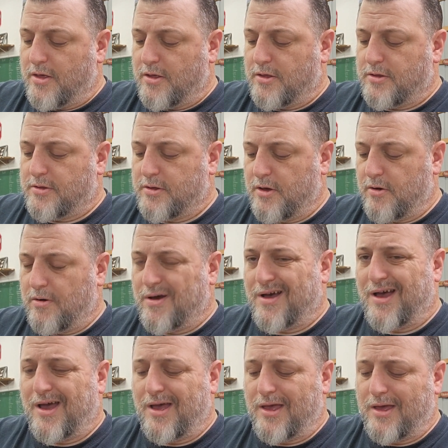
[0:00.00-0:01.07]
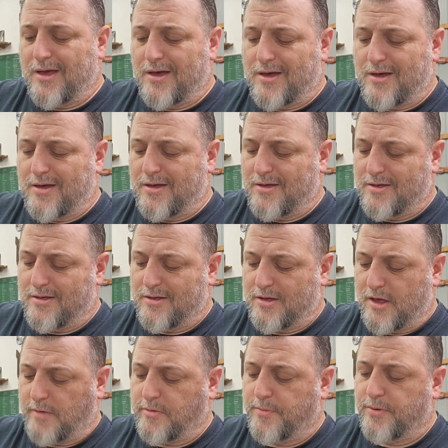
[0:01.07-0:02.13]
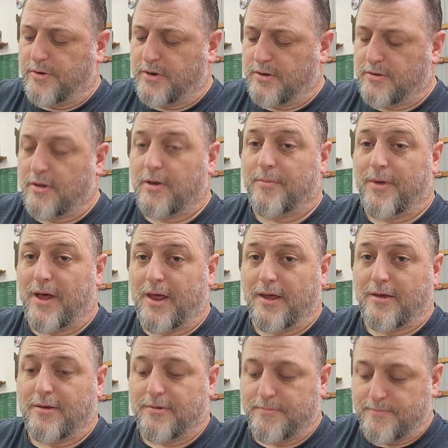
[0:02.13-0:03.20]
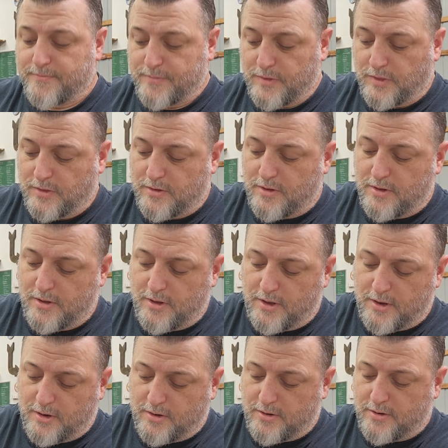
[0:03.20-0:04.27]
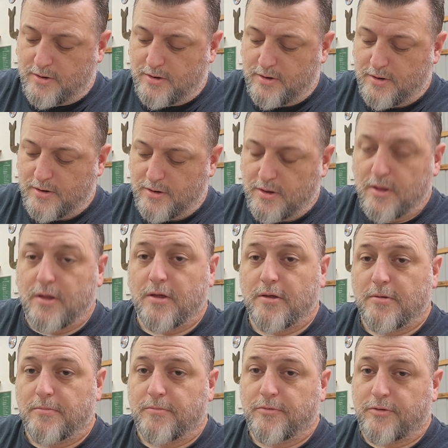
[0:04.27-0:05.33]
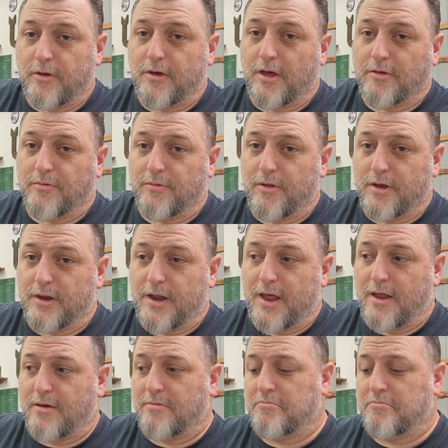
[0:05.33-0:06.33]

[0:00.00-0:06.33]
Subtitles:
So I'm gonna put this on the bike and show you guys what we're looking at,